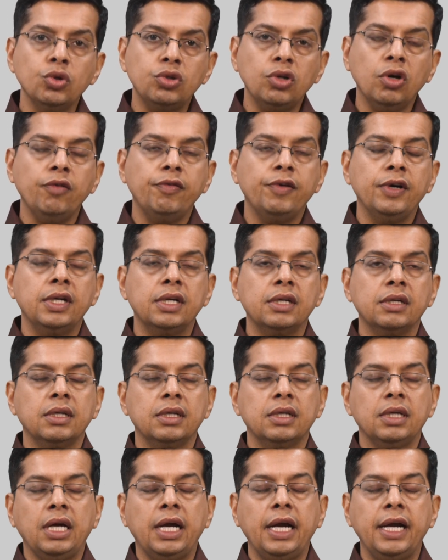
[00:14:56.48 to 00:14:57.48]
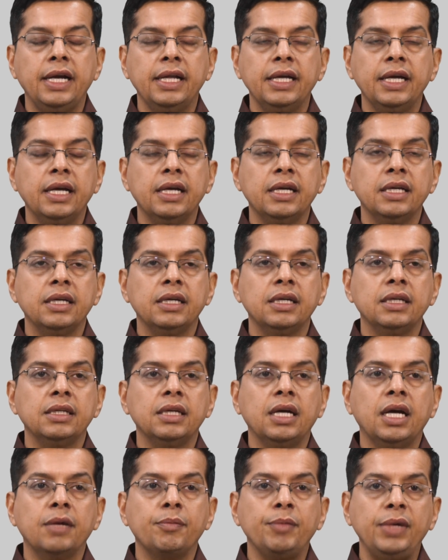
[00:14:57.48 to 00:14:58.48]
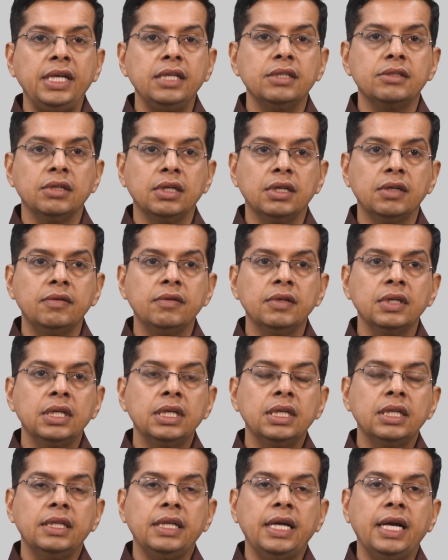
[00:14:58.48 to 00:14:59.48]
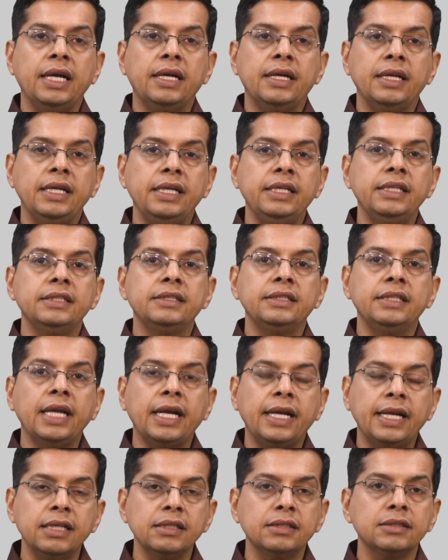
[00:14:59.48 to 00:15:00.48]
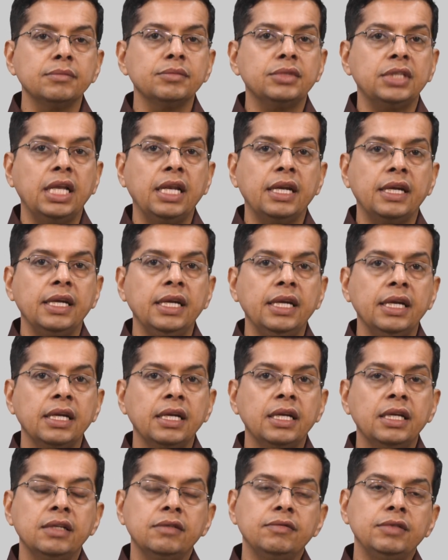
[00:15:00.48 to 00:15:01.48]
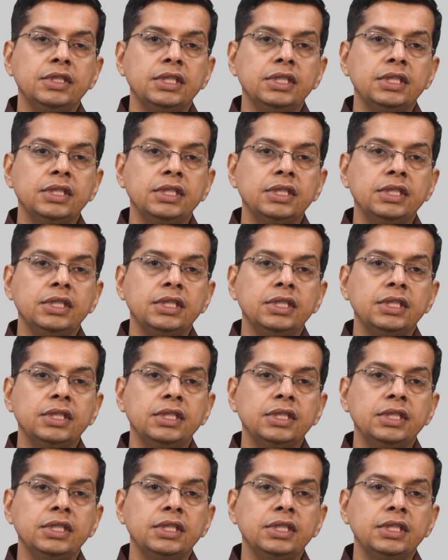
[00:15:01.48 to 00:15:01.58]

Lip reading: both of her idea are being served, that he is getting some salary